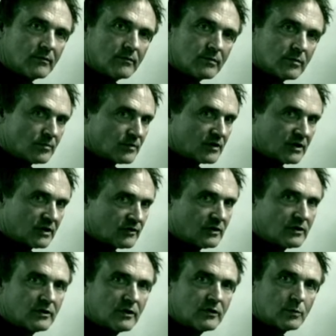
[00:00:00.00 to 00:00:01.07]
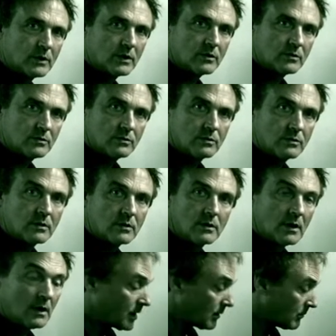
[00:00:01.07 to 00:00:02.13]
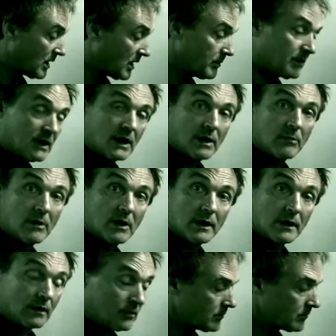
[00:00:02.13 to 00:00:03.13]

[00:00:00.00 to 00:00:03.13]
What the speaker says: from just listening to this one chord. Might be an A minor.